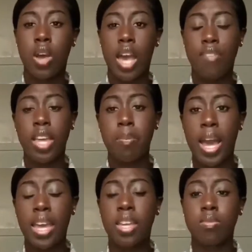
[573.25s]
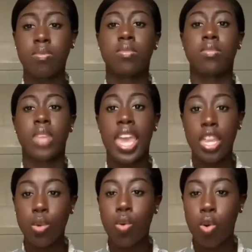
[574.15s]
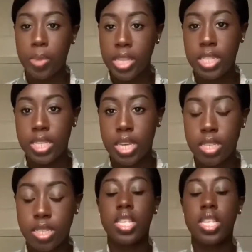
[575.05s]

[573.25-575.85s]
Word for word: I'll have like my annual PT test.